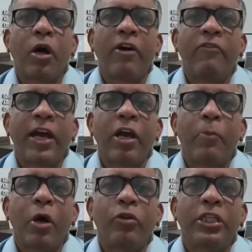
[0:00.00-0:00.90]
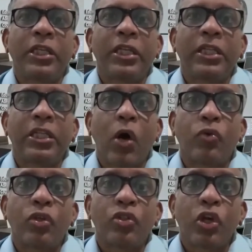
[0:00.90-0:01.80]
aware about the
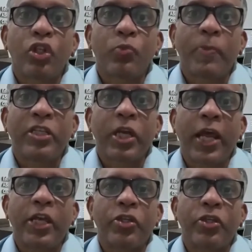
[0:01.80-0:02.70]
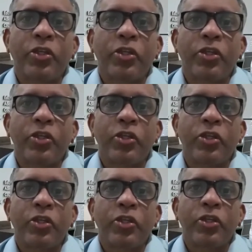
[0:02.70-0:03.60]
thousands of specializations
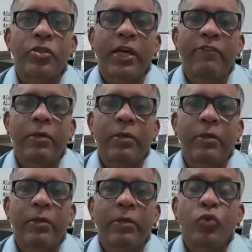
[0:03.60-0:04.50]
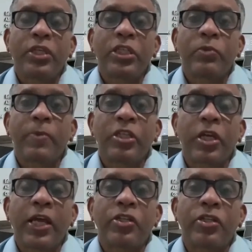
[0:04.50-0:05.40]
that are available, how
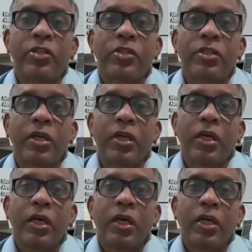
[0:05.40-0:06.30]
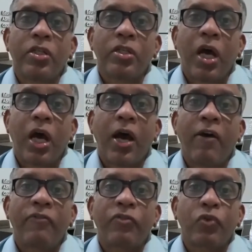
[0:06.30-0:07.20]
these specializations
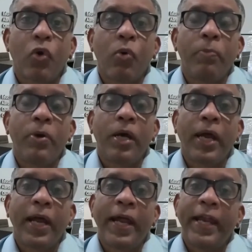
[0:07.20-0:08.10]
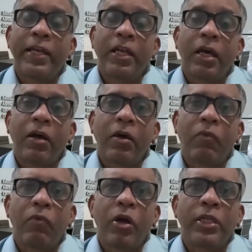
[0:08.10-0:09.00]
have scope, and
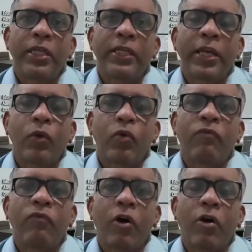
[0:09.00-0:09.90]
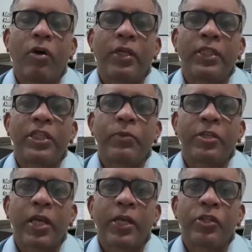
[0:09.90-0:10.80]
what they can look for in these
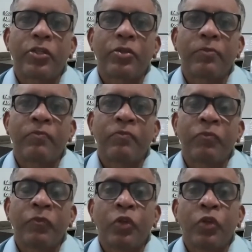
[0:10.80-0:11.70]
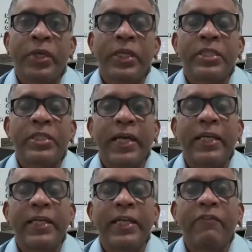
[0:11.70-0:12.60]
specializations. So we
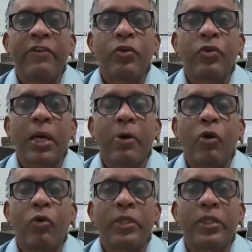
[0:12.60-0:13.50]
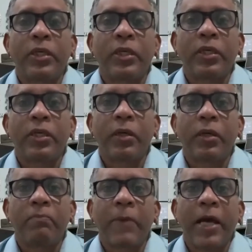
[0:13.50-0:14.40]
decided that we should come out with
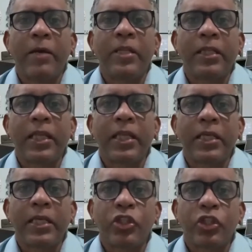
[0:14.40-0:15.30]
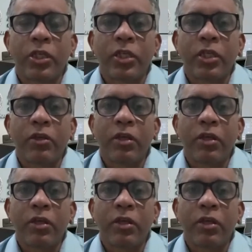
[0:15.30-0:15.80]
a bi-monthly journal